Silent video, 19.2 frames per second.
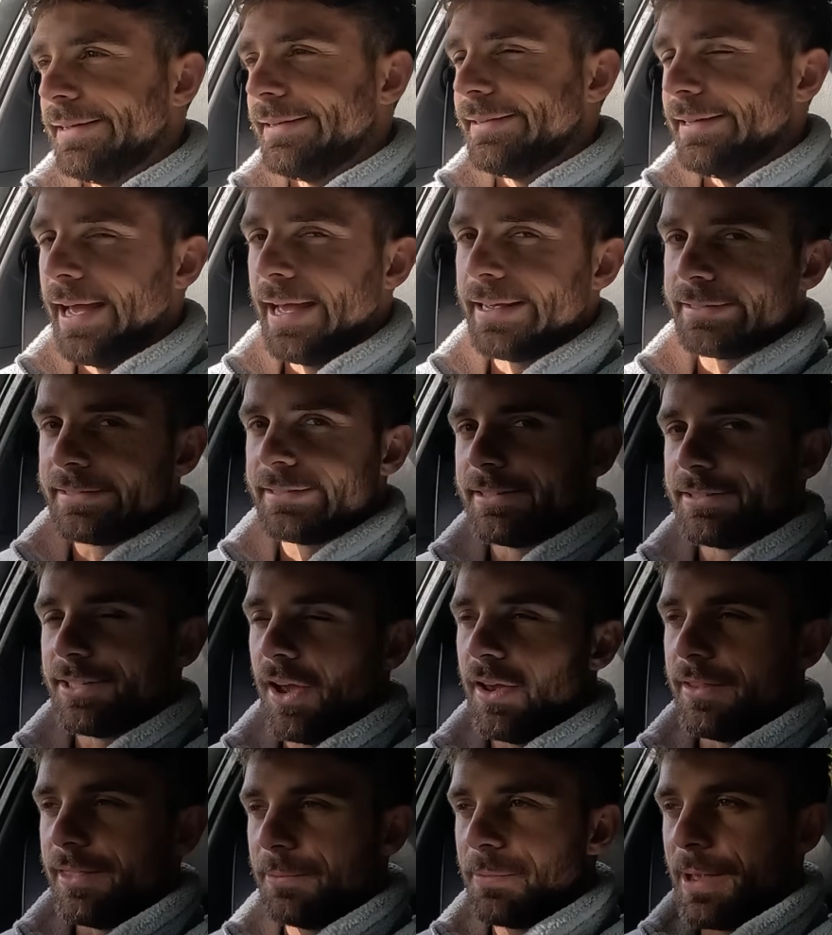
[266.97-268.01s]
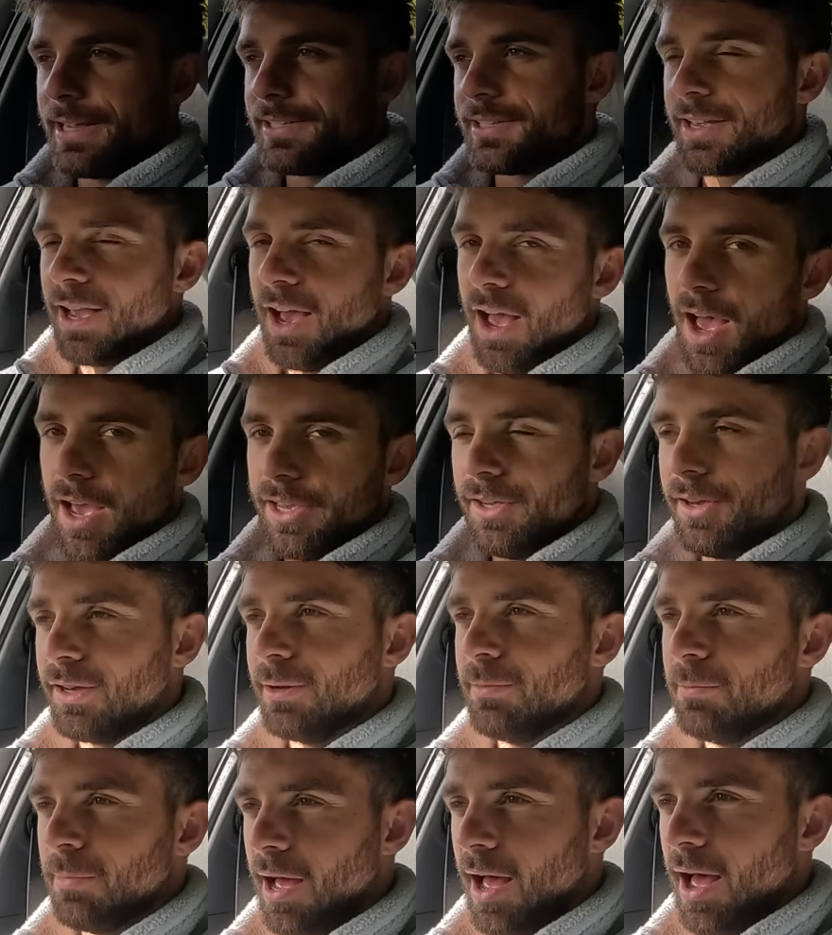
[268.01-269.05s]
Yes, so the best car you
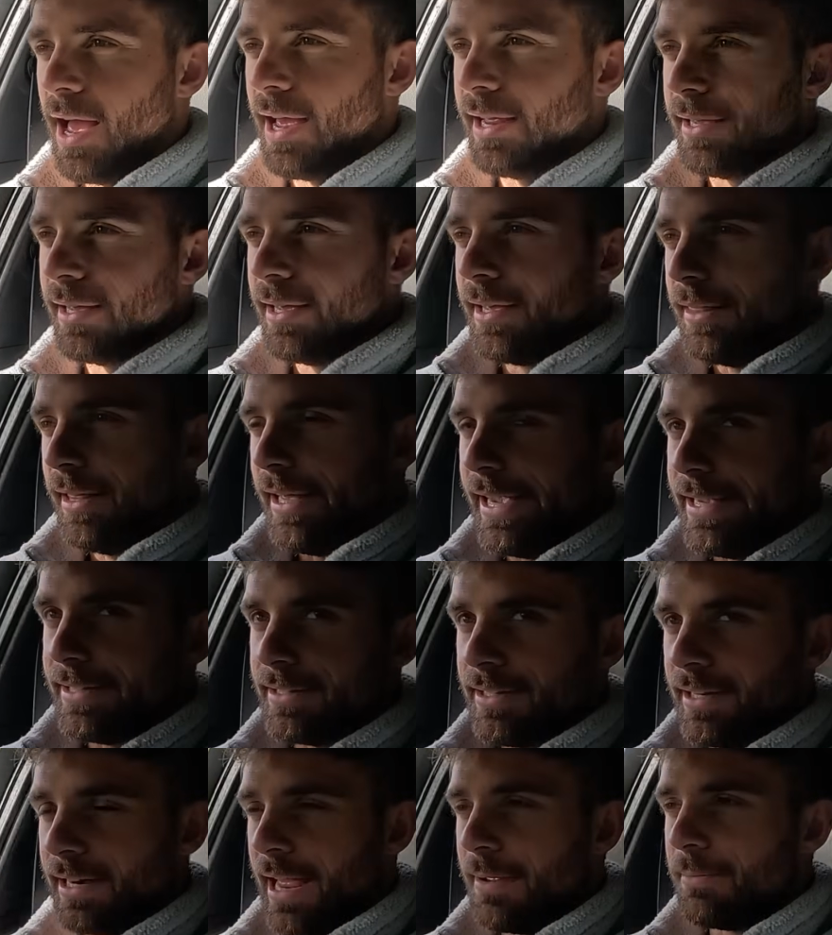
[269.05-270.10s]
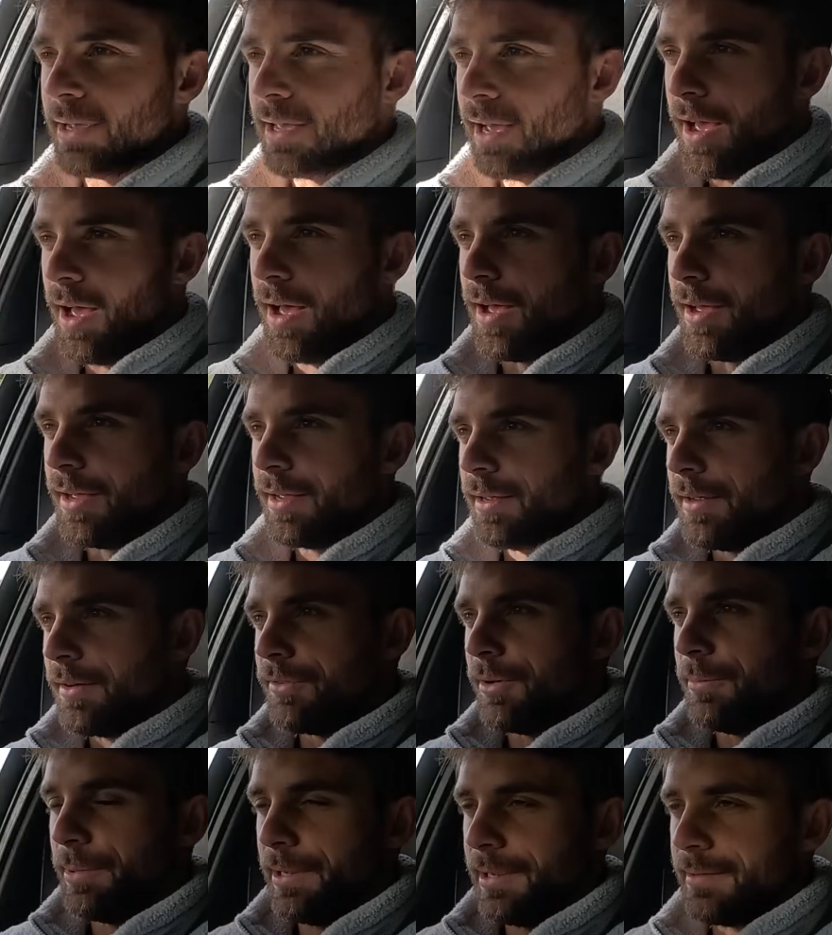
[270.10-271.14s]
can buy that isn't an M car
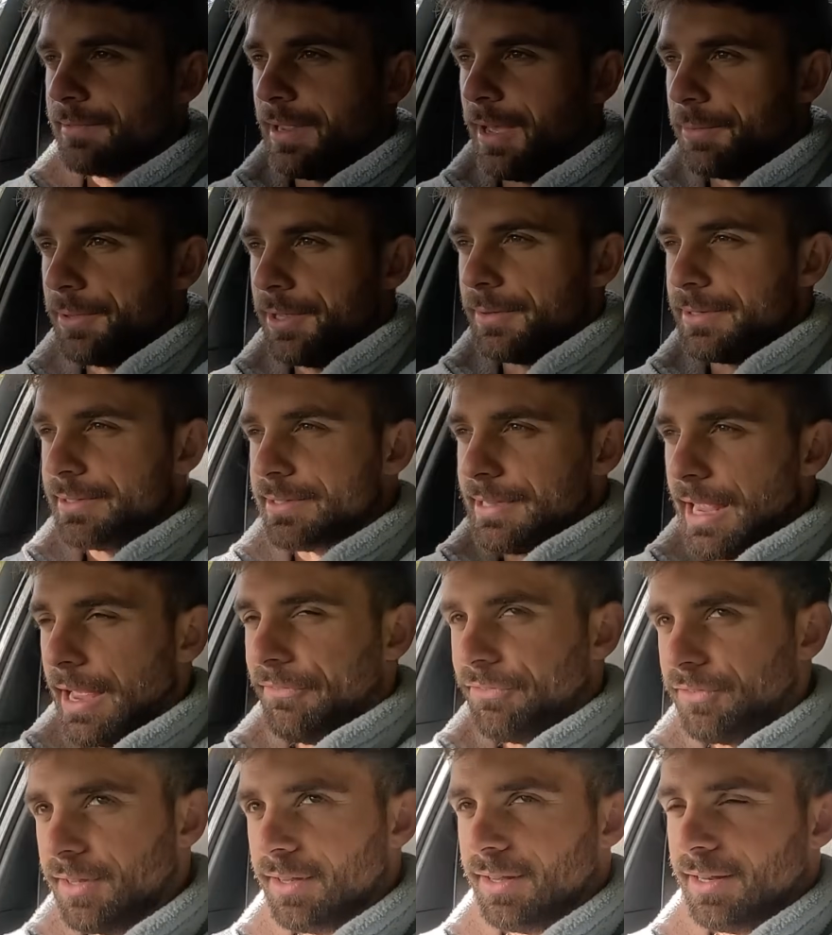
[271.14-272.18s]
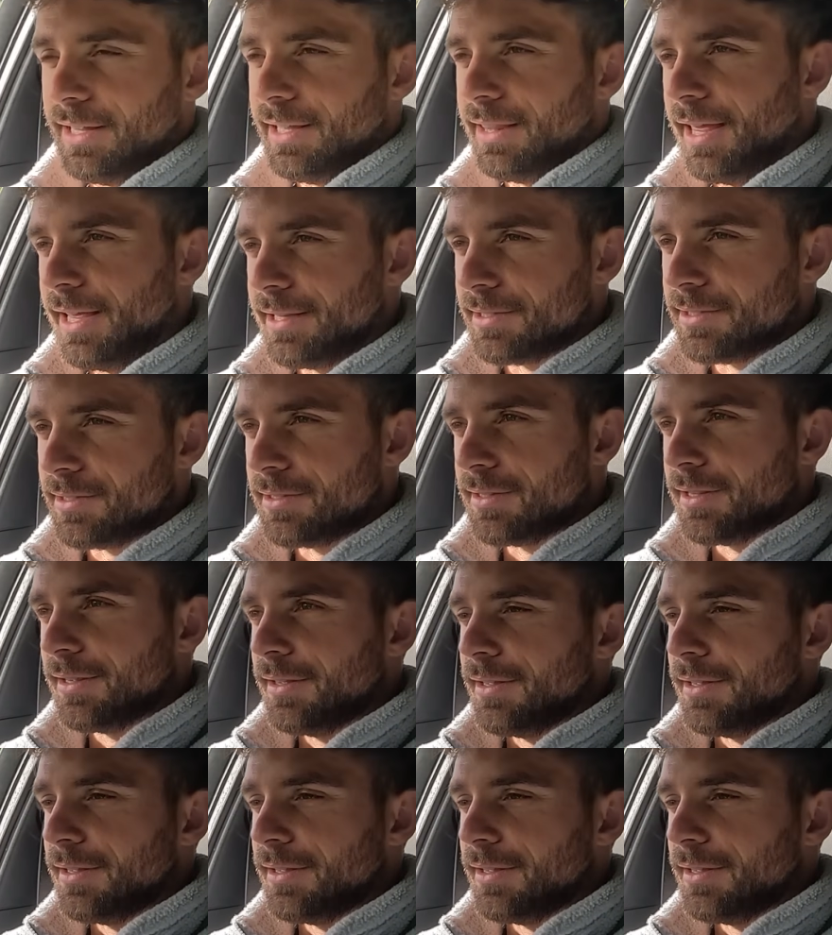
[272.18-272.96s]
from BMW is definitely this